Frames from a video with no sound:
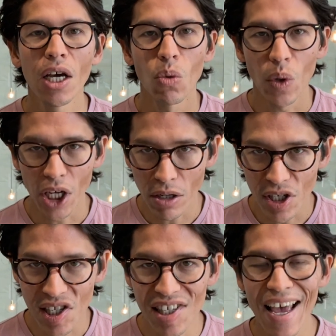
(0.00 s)
we go to
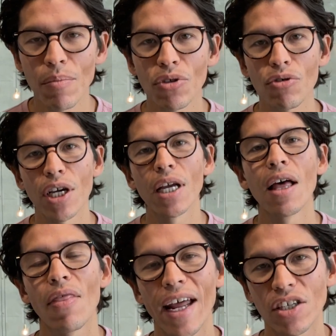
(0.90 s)
step three,
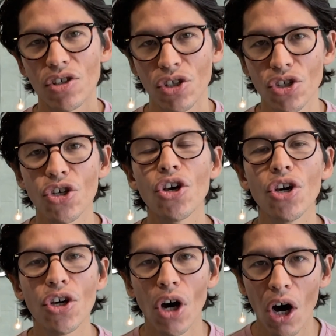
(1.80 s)
that is to
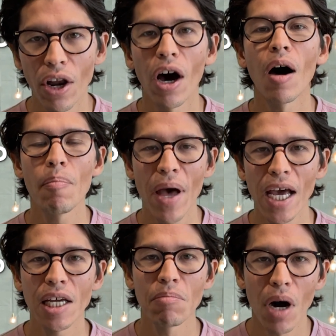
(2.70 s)
turn on our
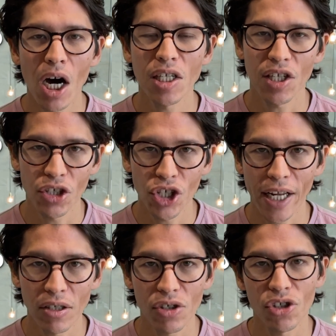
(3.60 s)
paid marketing channels.